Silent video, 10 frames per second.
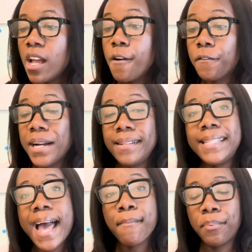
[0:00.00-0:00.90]
For
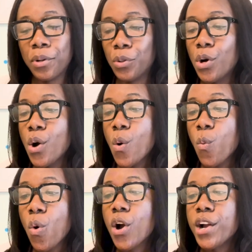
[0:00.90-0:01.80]
example,
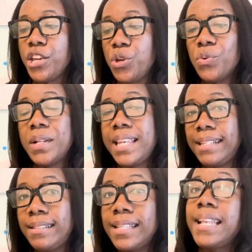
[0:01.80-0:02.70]
were you
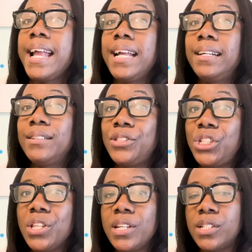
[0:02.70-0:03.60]
listening
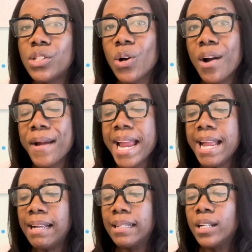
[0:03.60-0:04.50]
to the story?
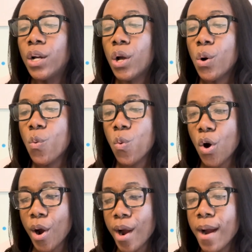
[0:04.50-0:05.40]

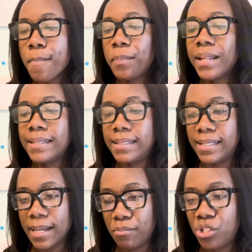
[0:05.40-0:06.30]
Were plus
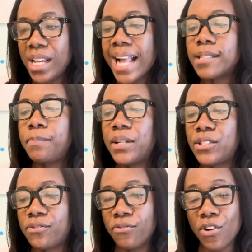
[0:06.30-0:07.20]
subject
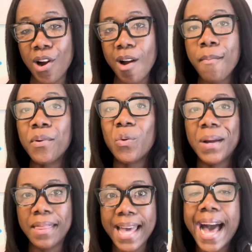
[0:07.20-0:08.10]
plus verb
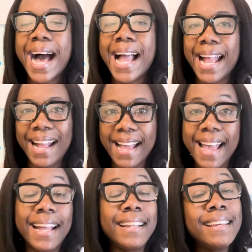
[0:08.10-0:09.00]
with
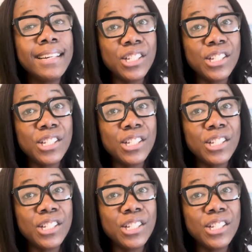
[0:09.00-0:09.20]
ing.